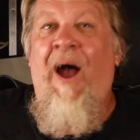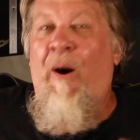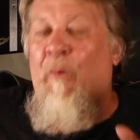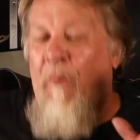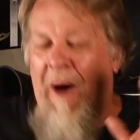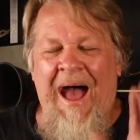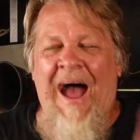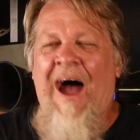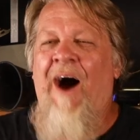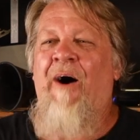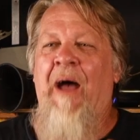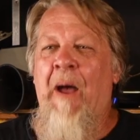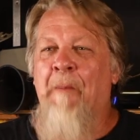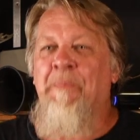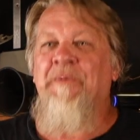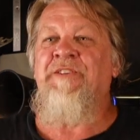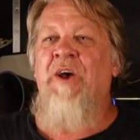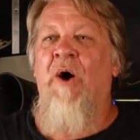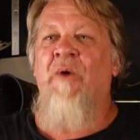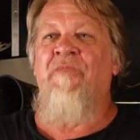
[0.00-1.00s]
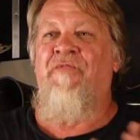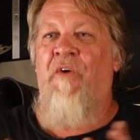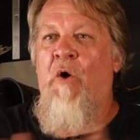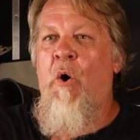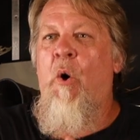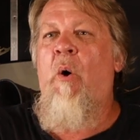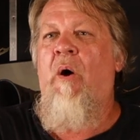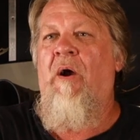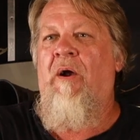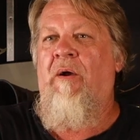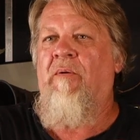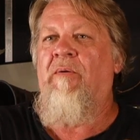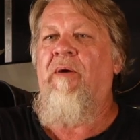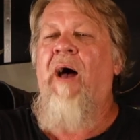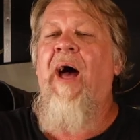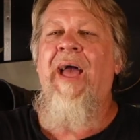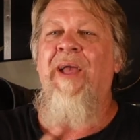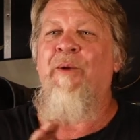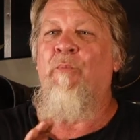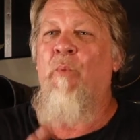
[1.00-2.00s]
Wow, episode 4.
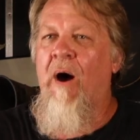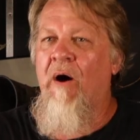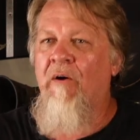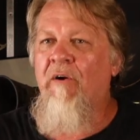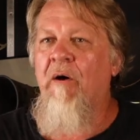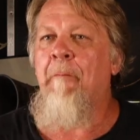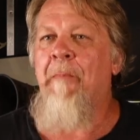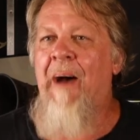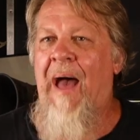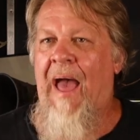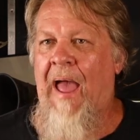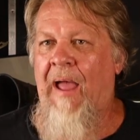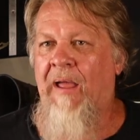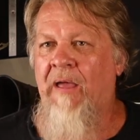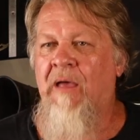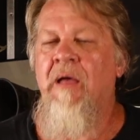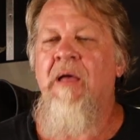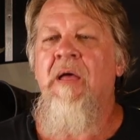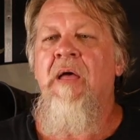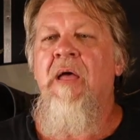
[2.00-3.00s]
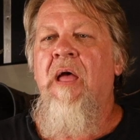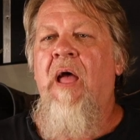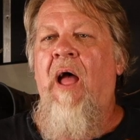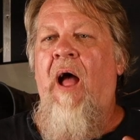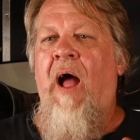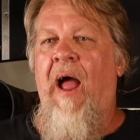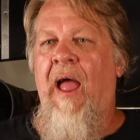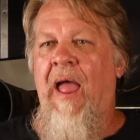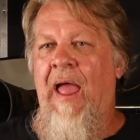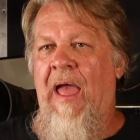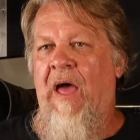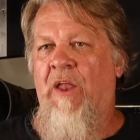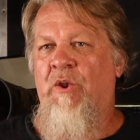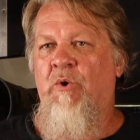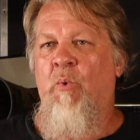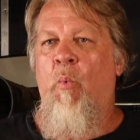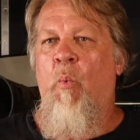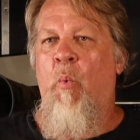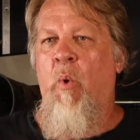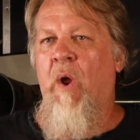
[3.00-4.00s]
Hey, welcome back.
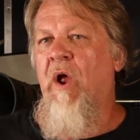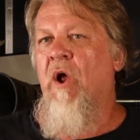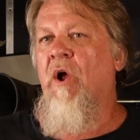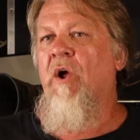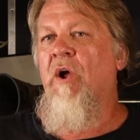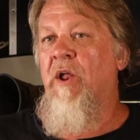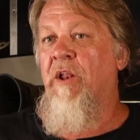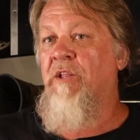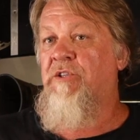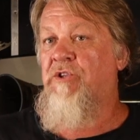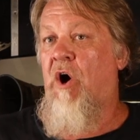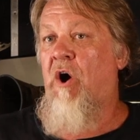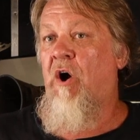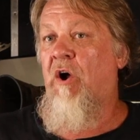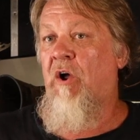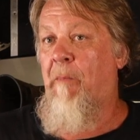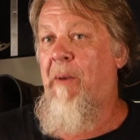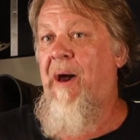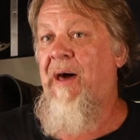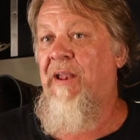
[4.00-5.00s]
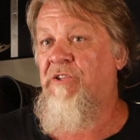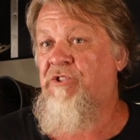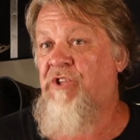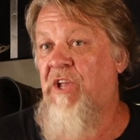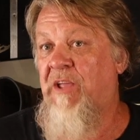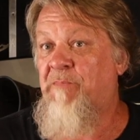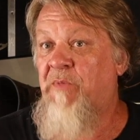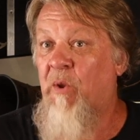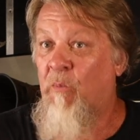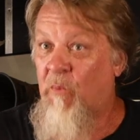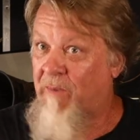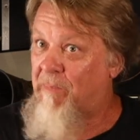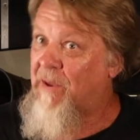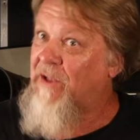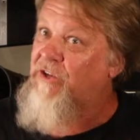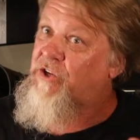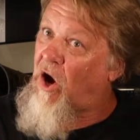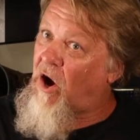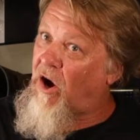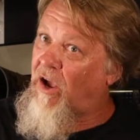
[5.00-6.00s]
And we're going to talk about a Jeep that we've
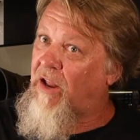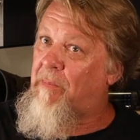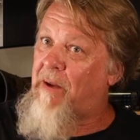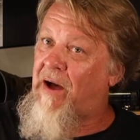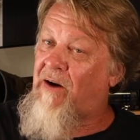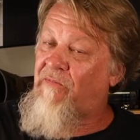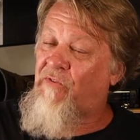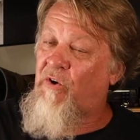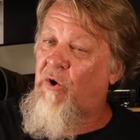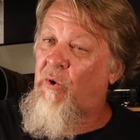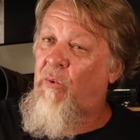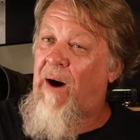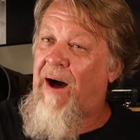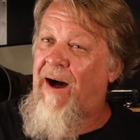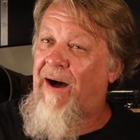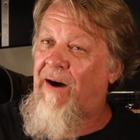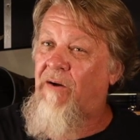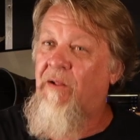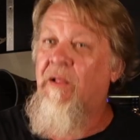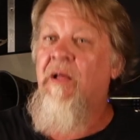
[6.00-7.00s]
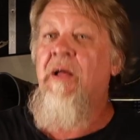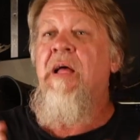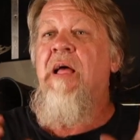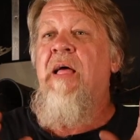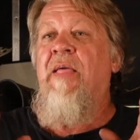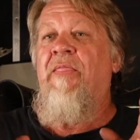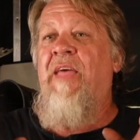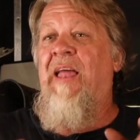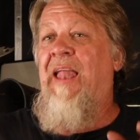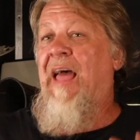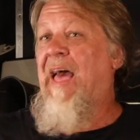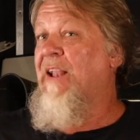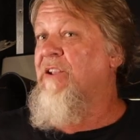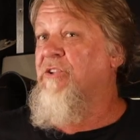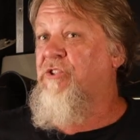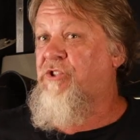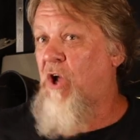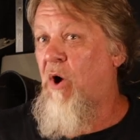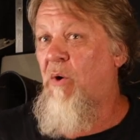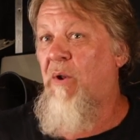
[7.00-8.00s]
been talking about for a while that
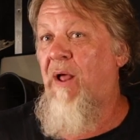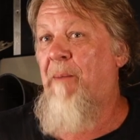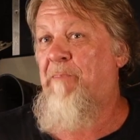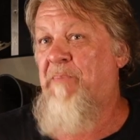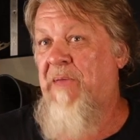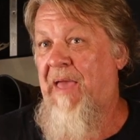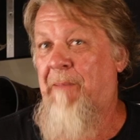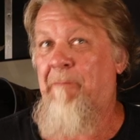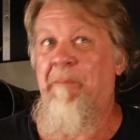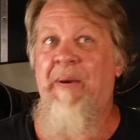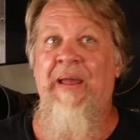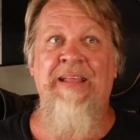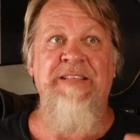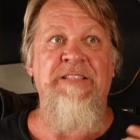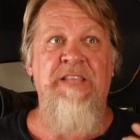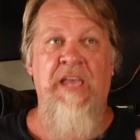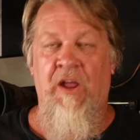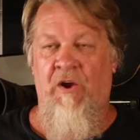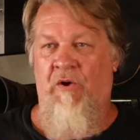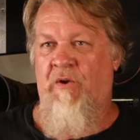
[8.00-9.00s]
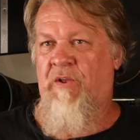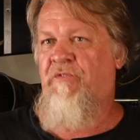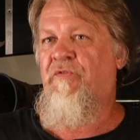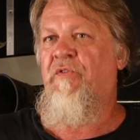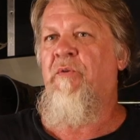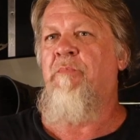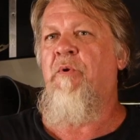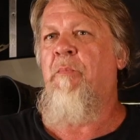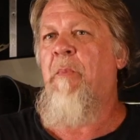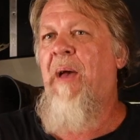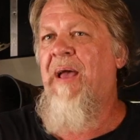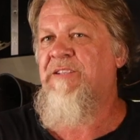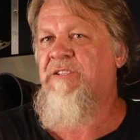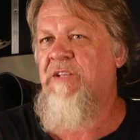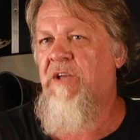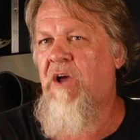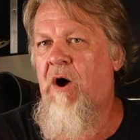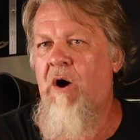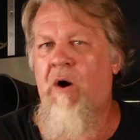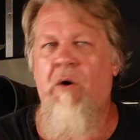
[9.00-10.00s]
hadn't showed up yet, but it's here. It's from New
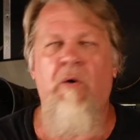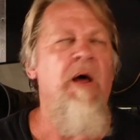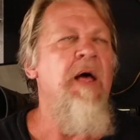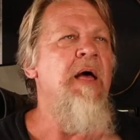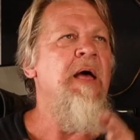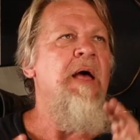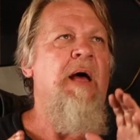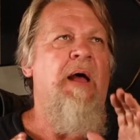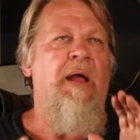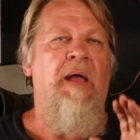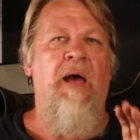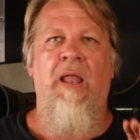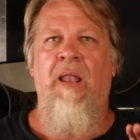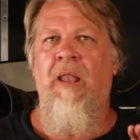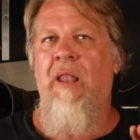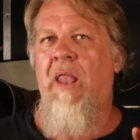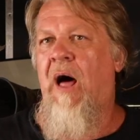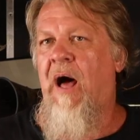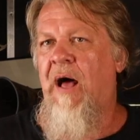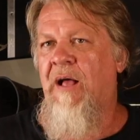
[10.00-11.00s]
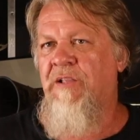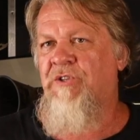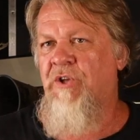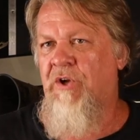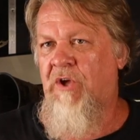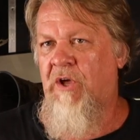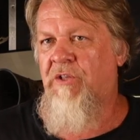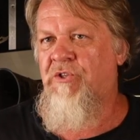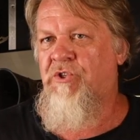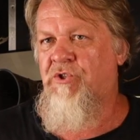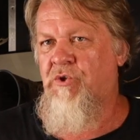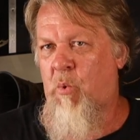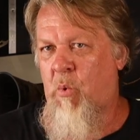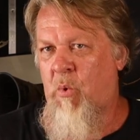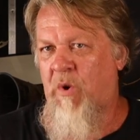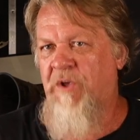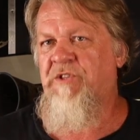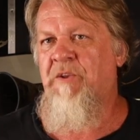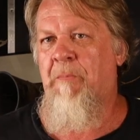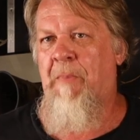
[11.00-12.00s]
Mexico. Got lots of good
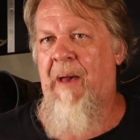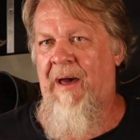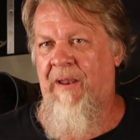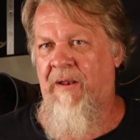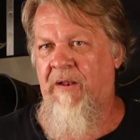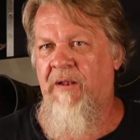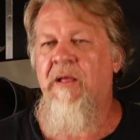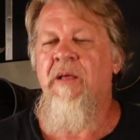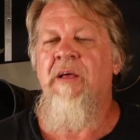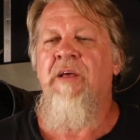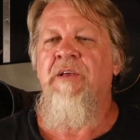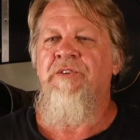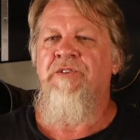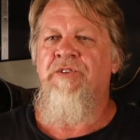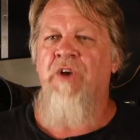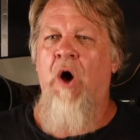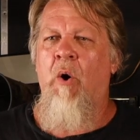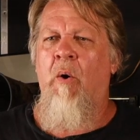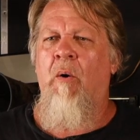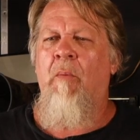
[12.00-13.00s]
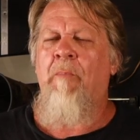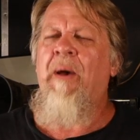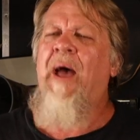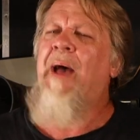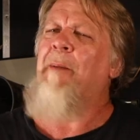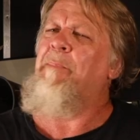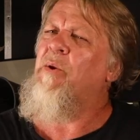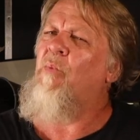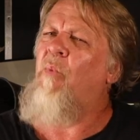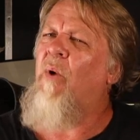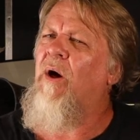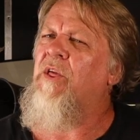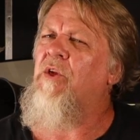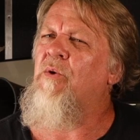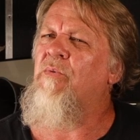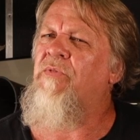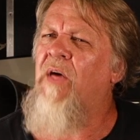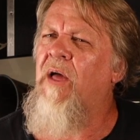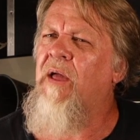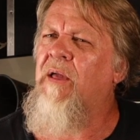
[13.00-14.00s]
stories about it. So, Pappy, what do
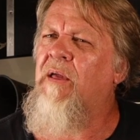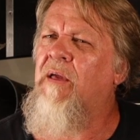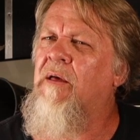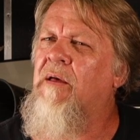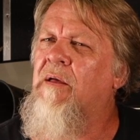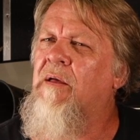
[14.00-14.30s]
you think?